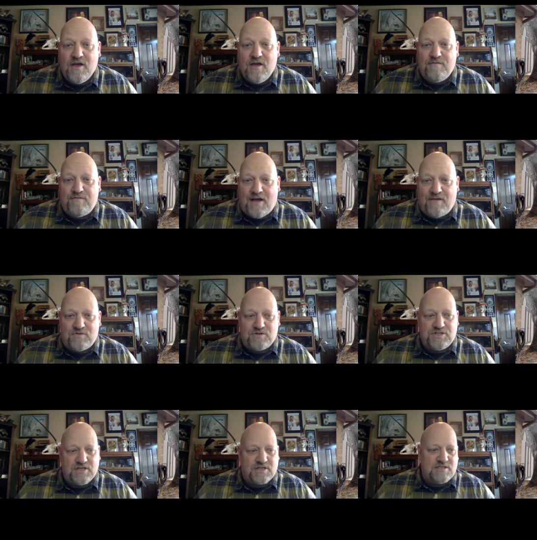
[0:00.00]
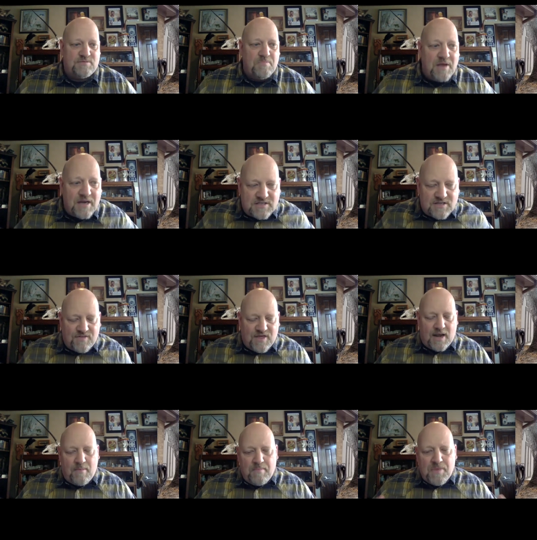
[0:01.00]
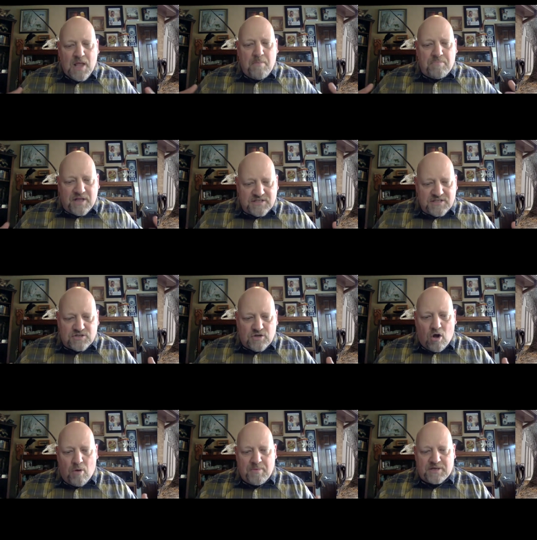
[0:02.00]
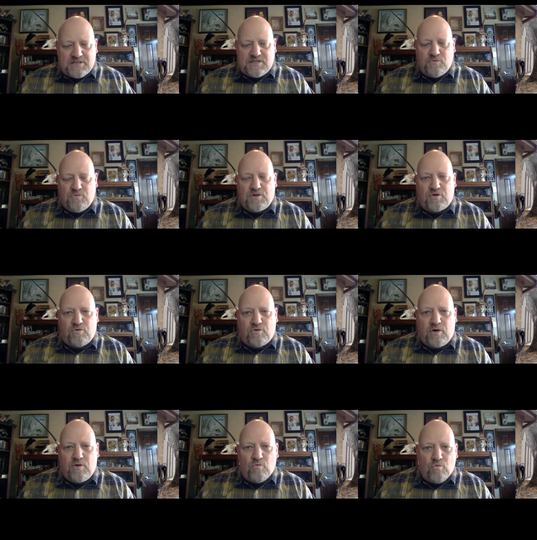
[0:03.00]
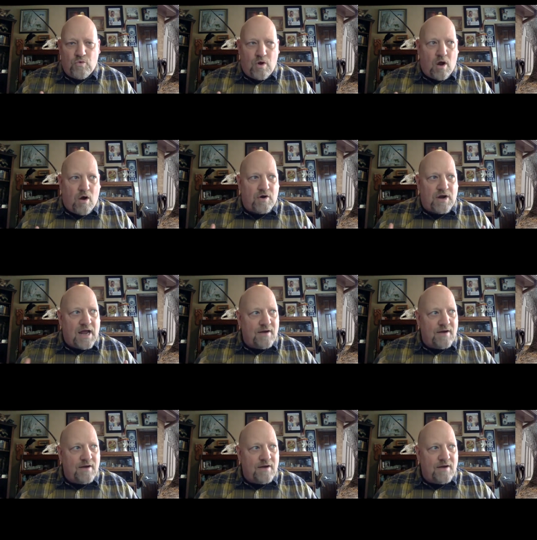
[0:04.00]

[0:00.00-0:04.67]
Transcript: 5 or 6 minutes of that. Plus it's all mixed in with our kind of